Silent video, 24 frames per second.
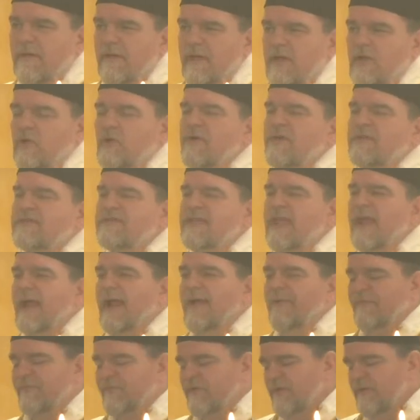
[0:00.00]
And who is the
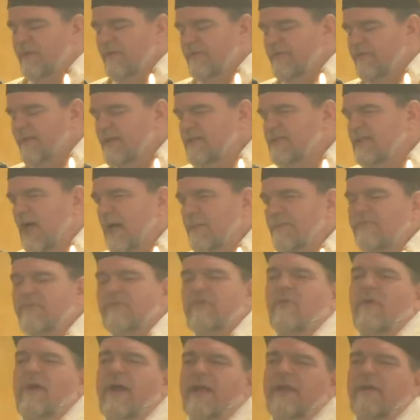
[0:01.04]
answer? St. Thomas
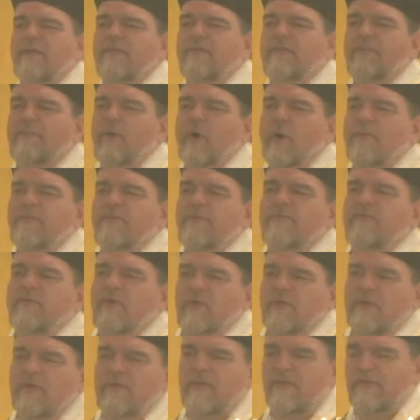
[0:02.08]
Aquinas. The popes have
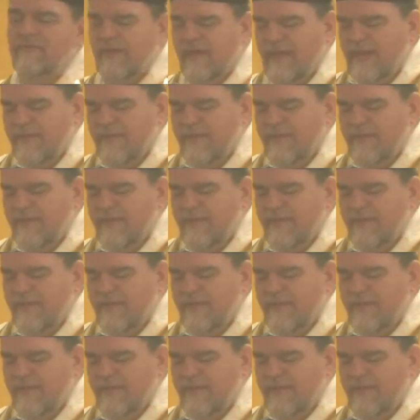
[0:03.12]
told us